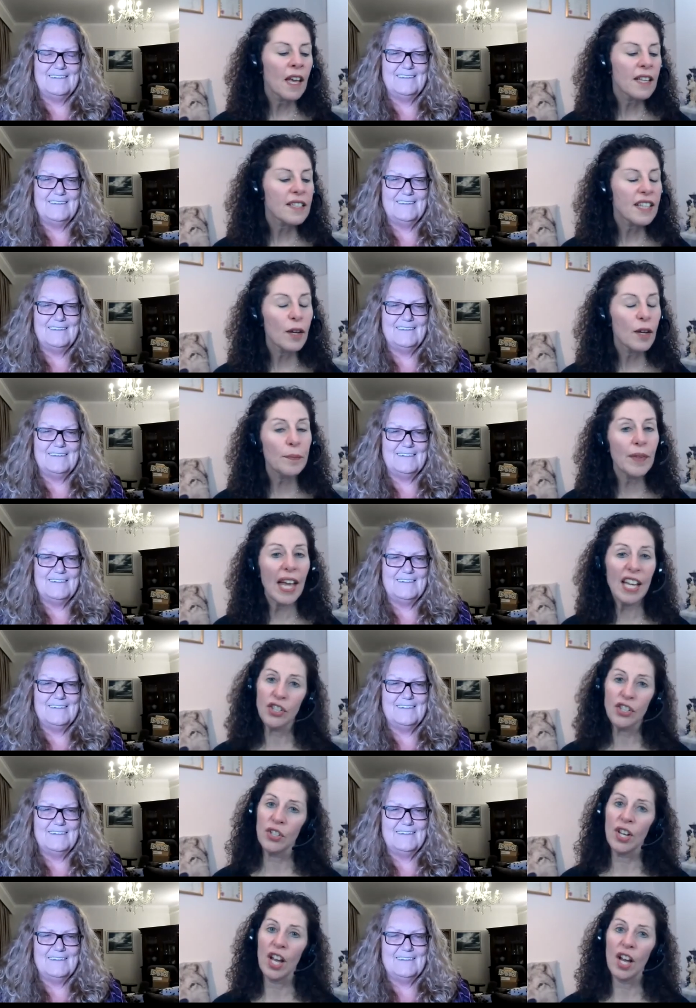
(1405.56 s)
Speaker 1: So,
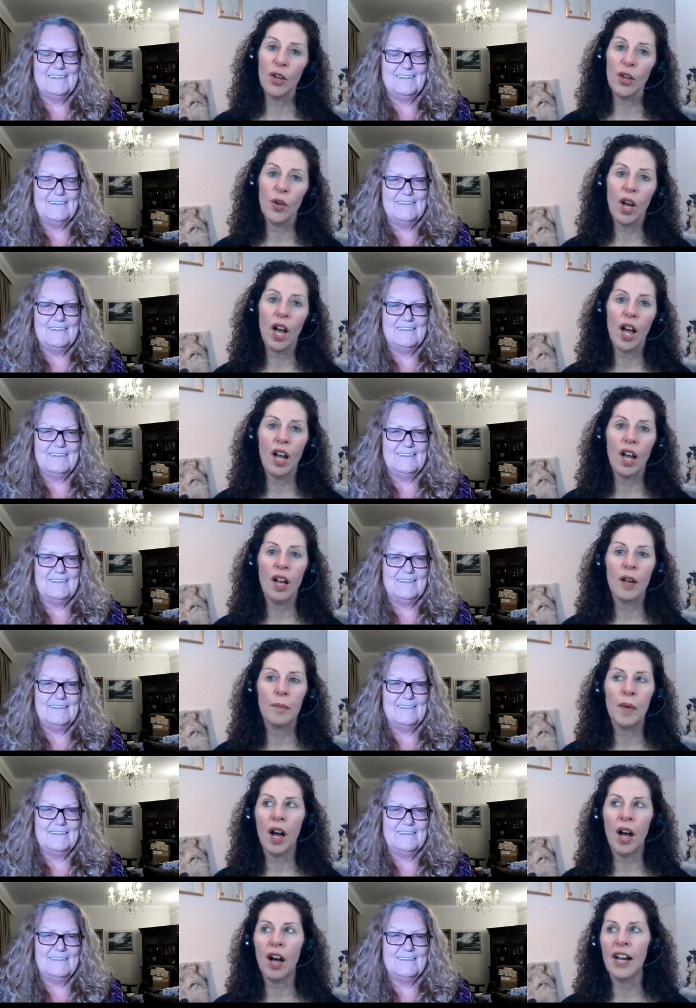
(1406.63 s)
as you know,
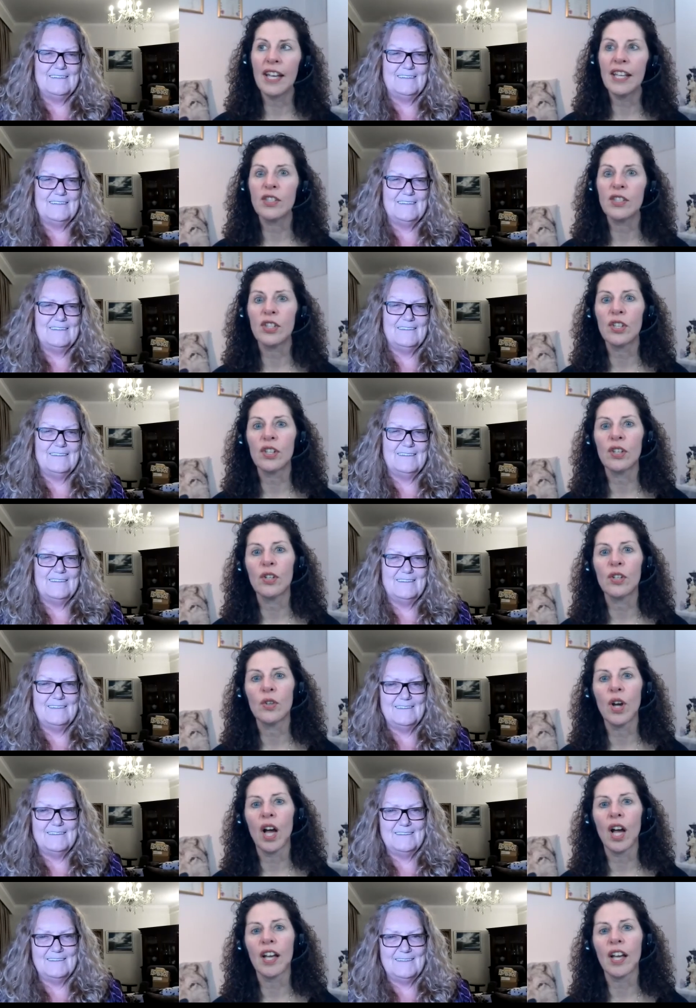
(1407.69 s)
um, I do
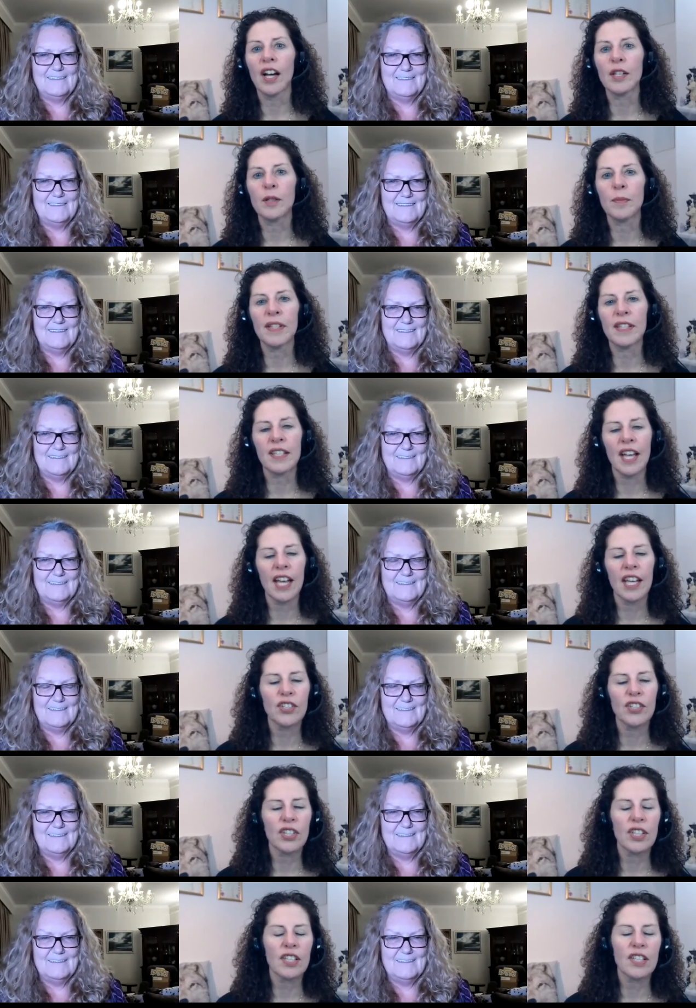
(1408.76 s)
uh, guided
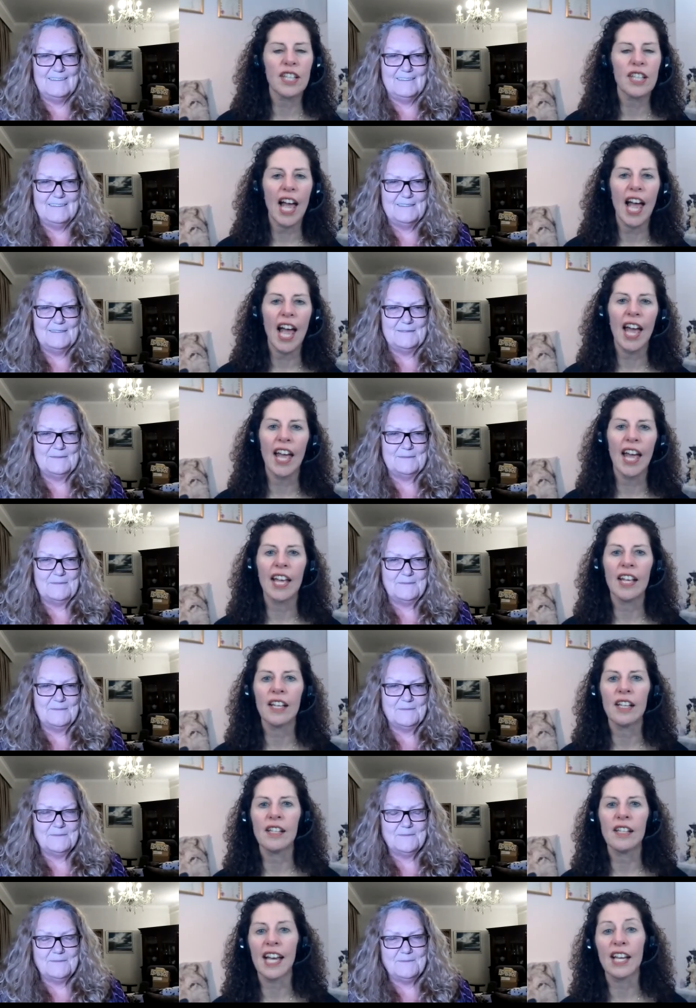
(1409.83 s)
meditations
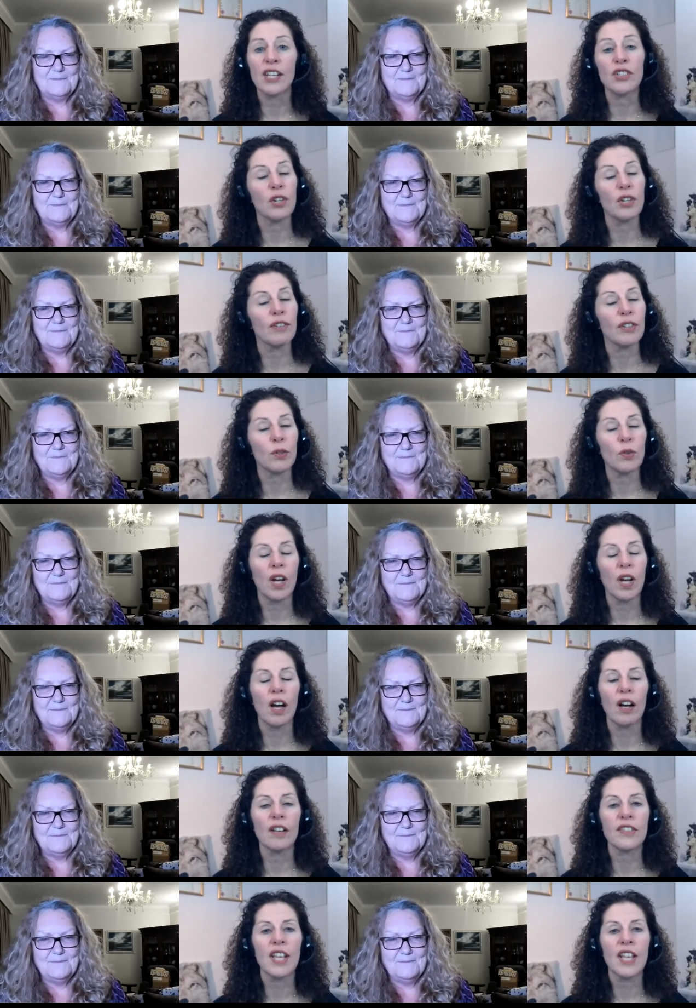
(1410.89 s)
and angel oracle
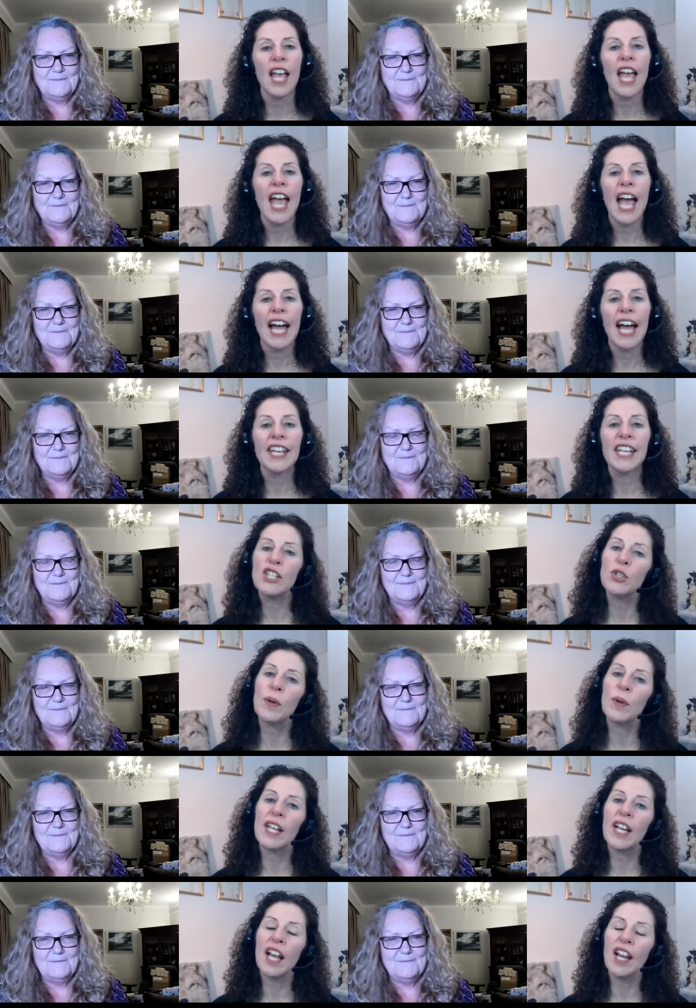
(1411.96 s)
cards. And each week